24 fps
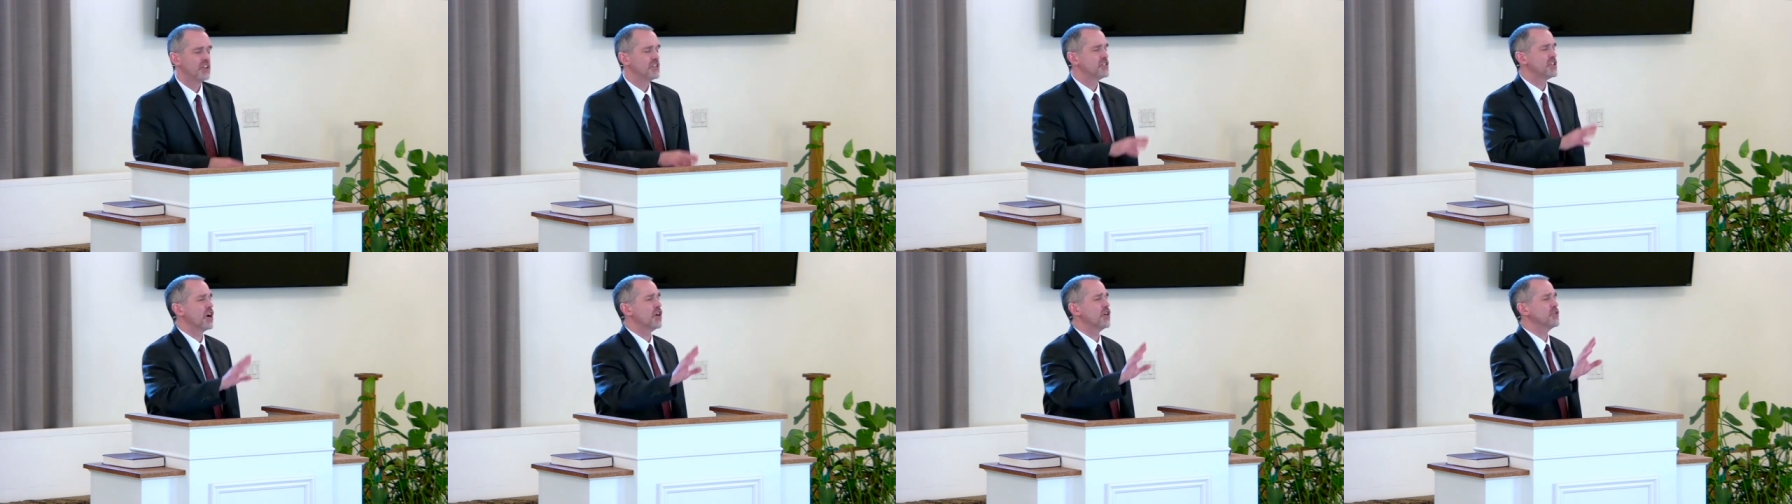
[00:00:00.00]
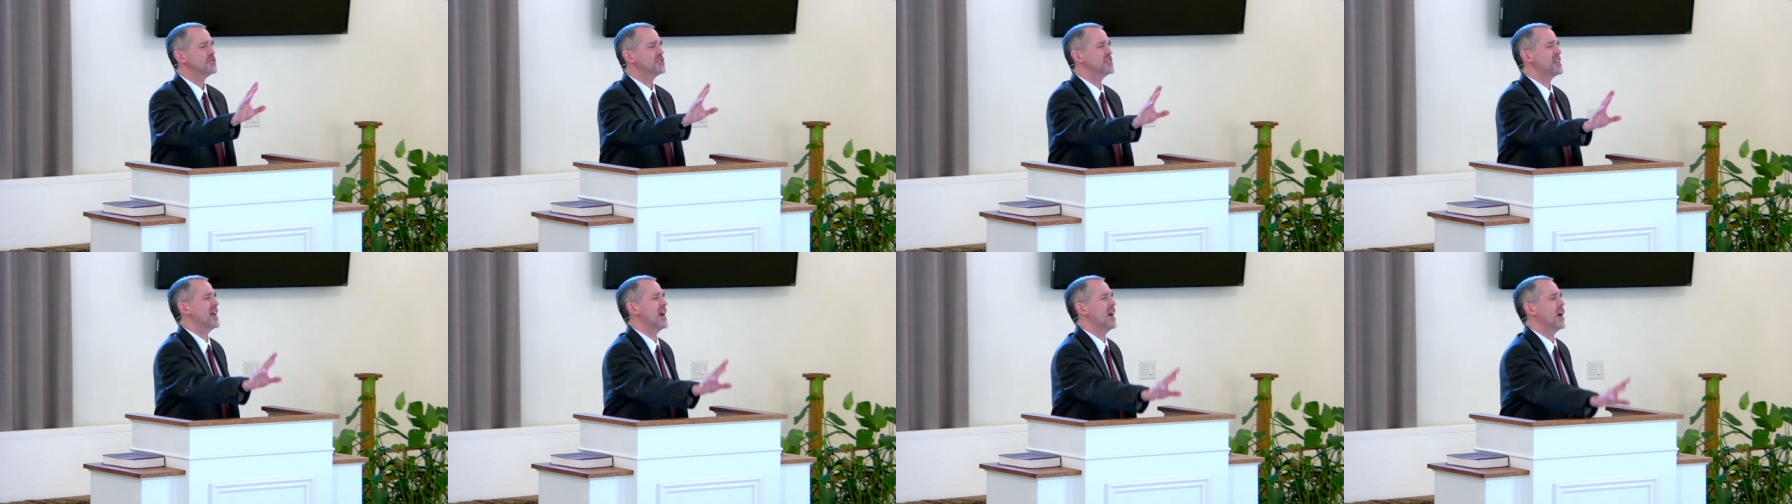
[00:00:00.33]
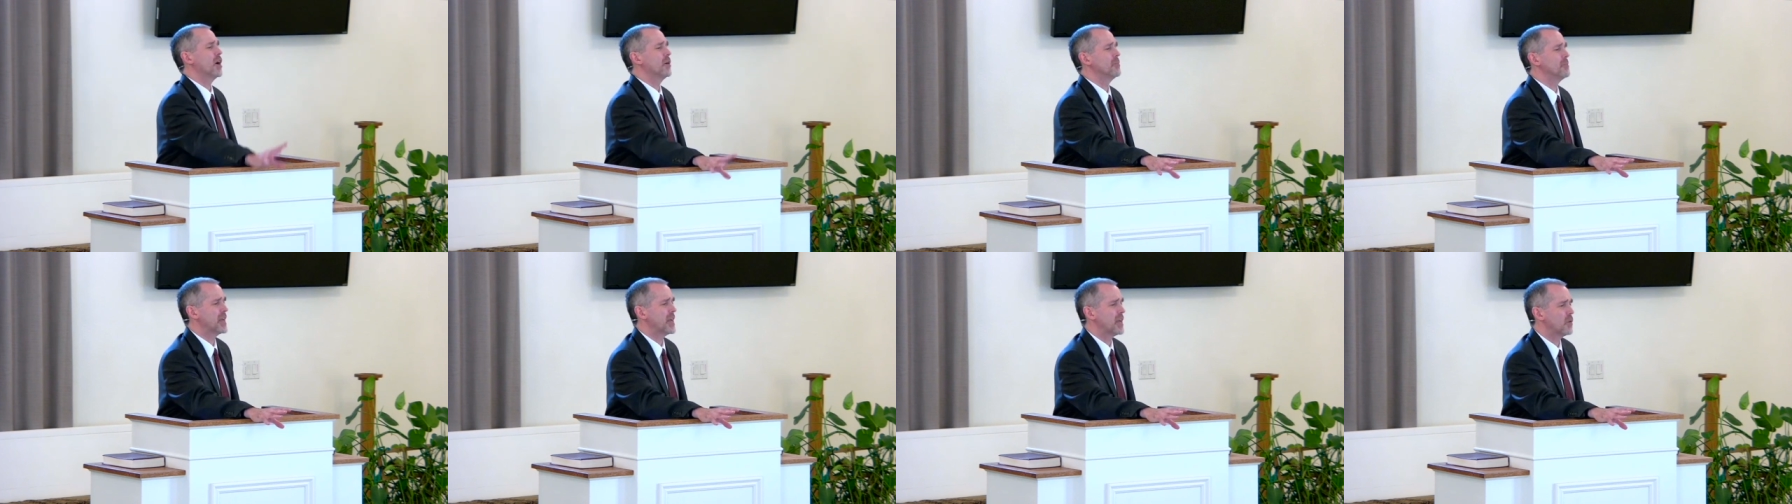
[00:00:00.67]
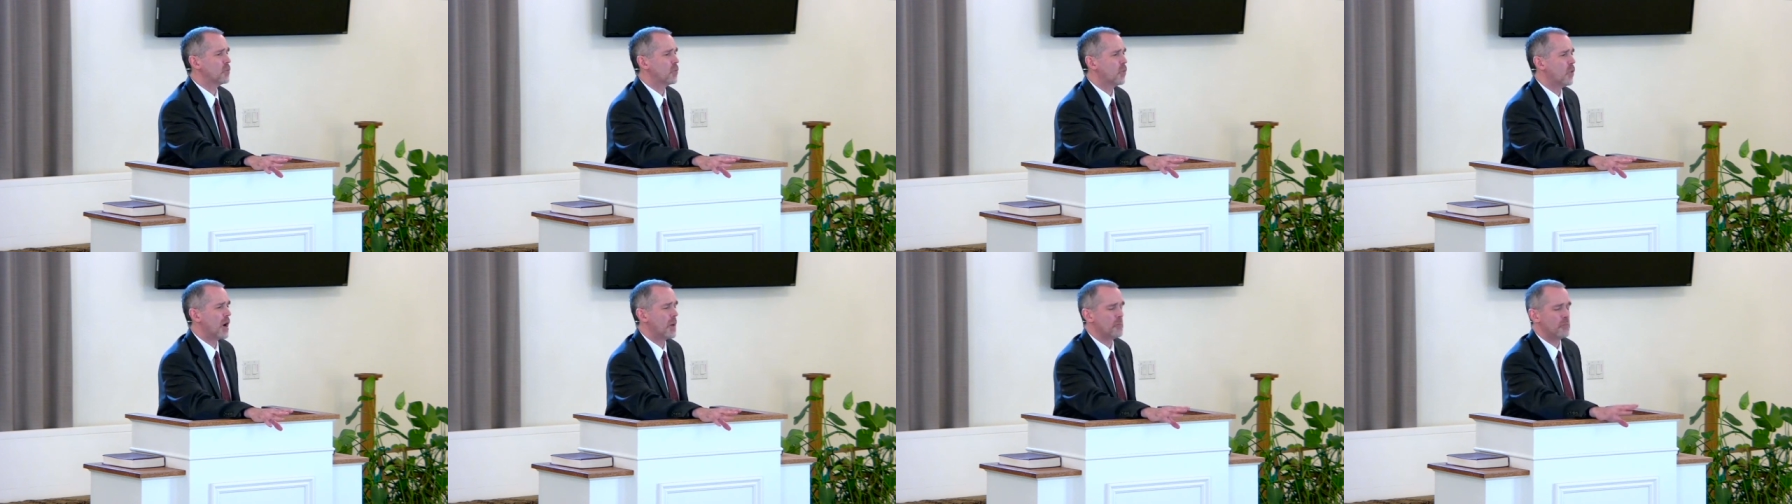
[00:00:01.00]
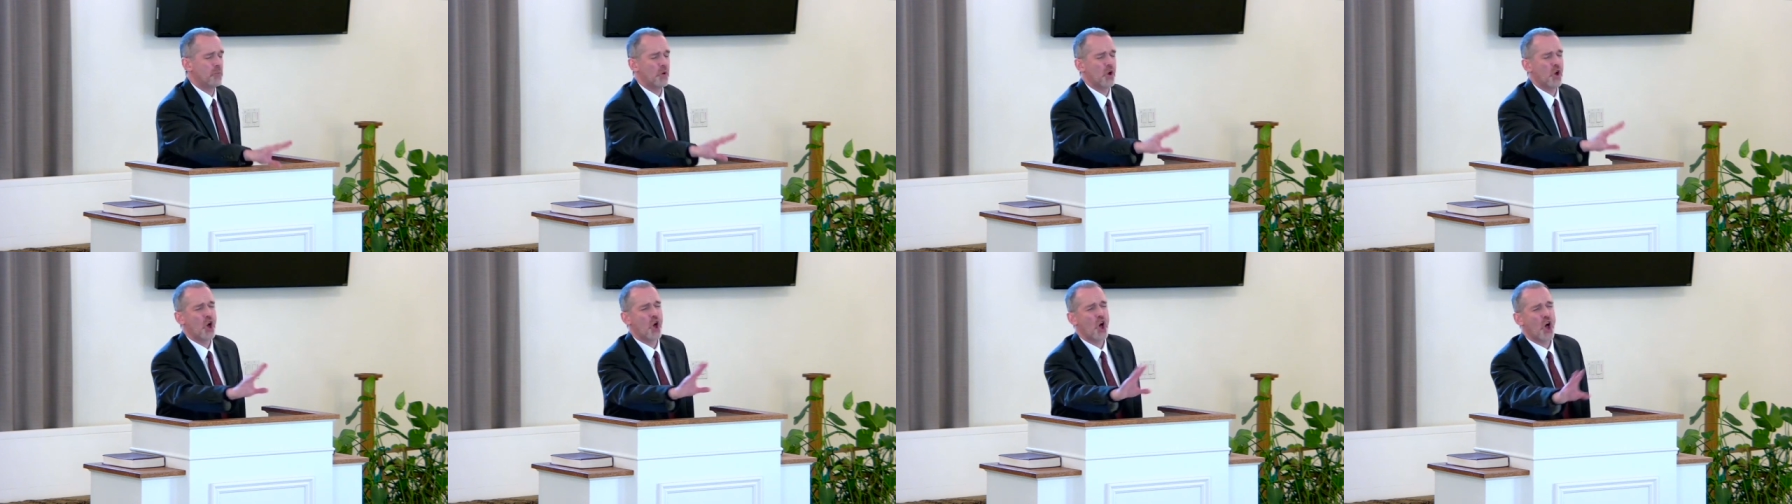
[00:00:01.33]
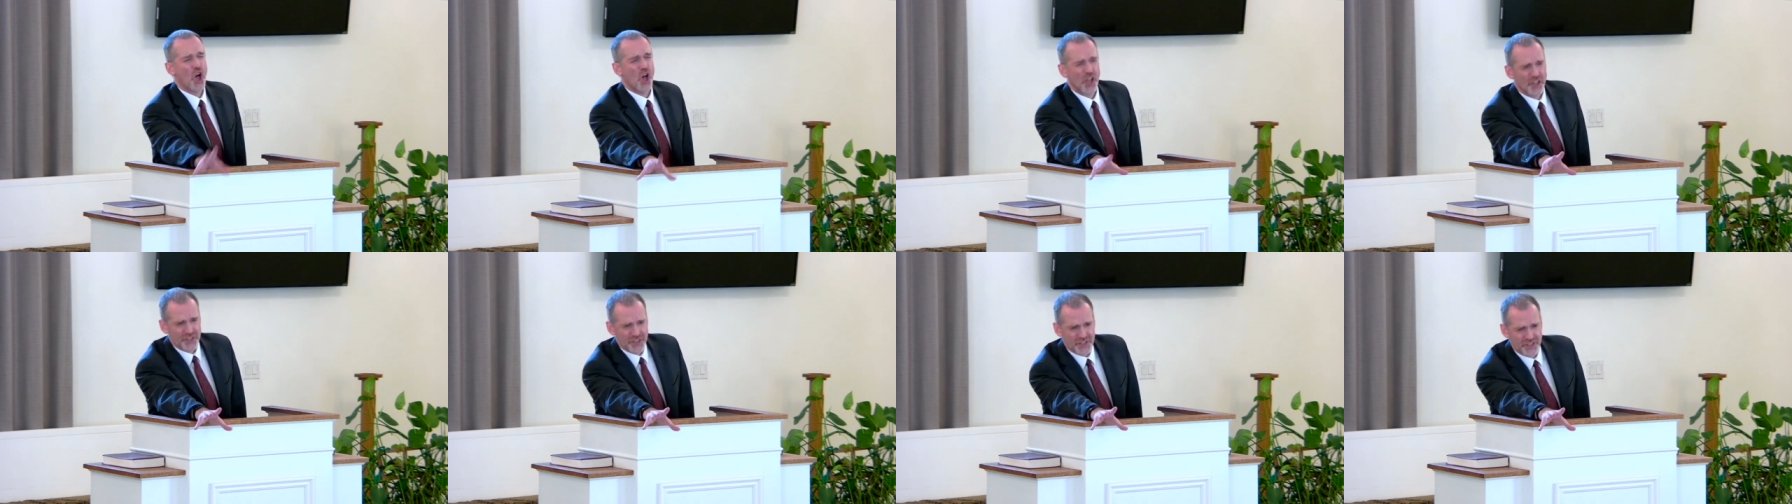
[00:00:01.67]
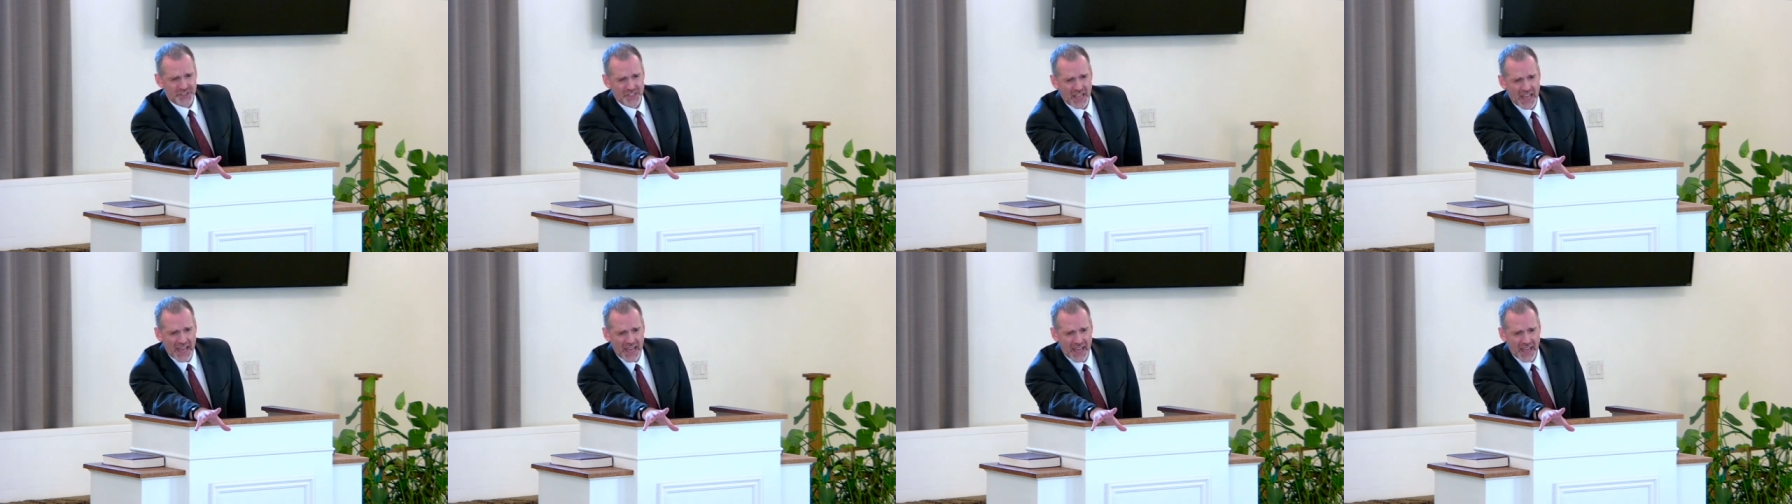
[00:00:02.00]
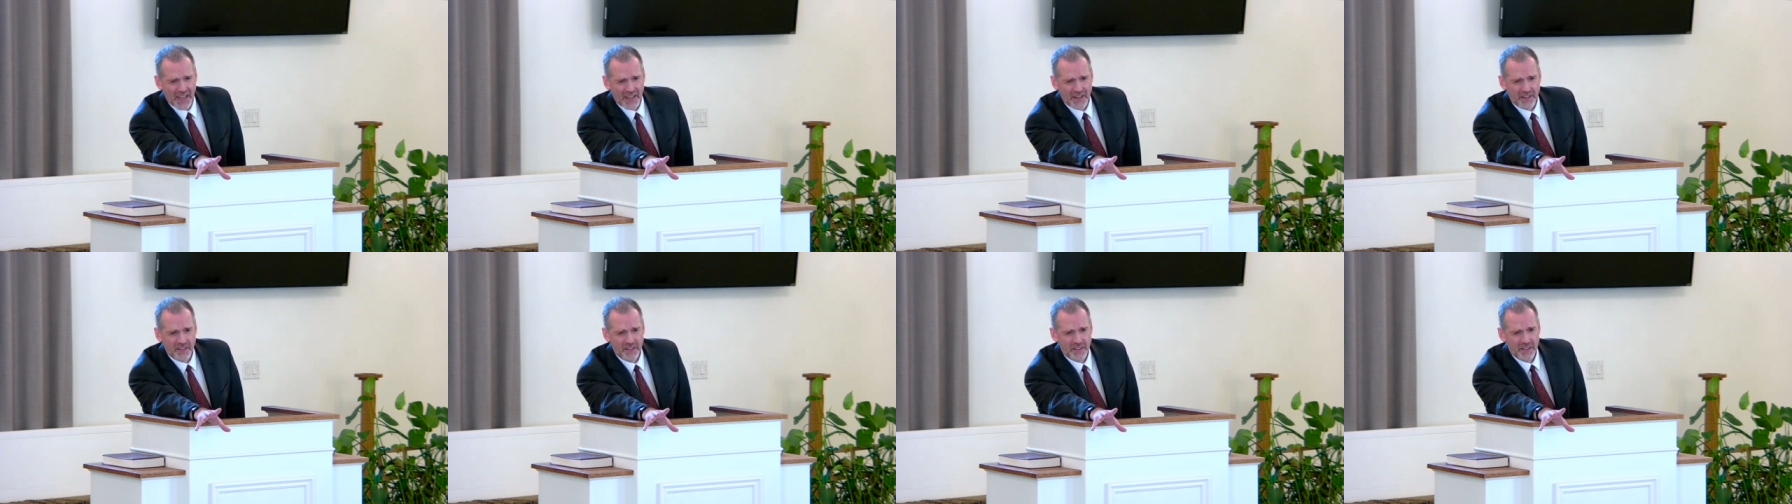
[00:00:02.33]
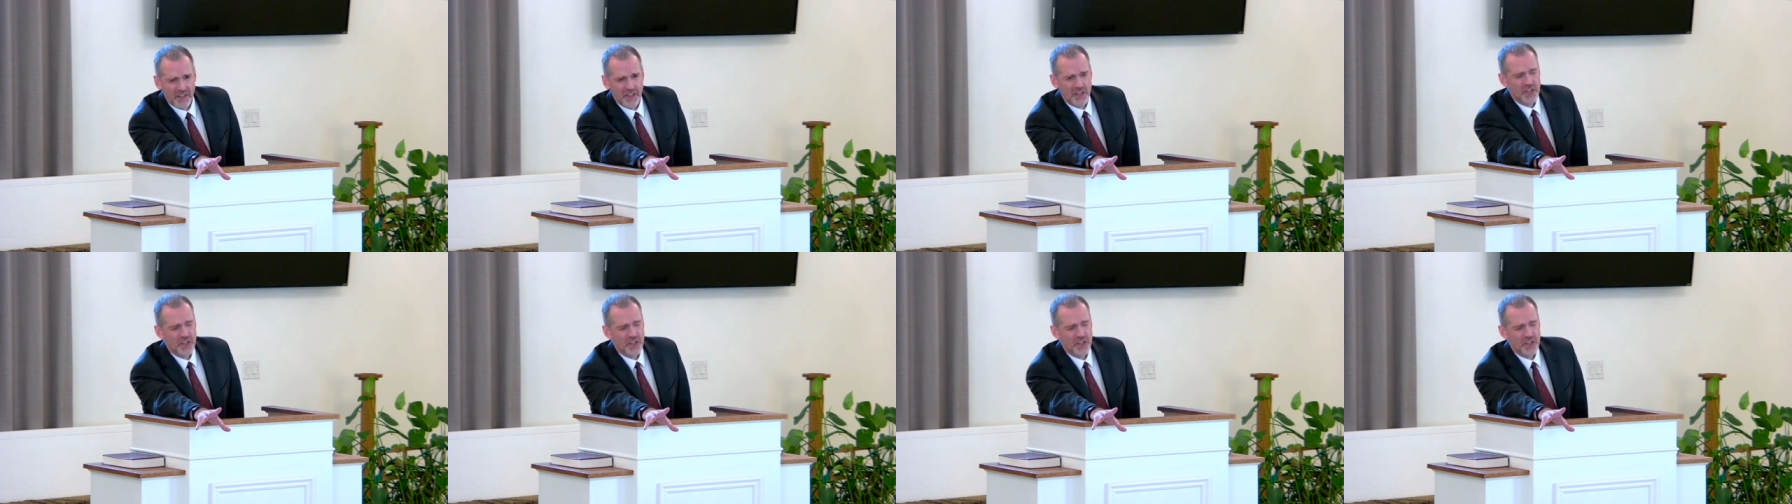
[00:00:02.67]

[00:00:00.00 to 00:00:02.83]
Don't tell me what Paul said.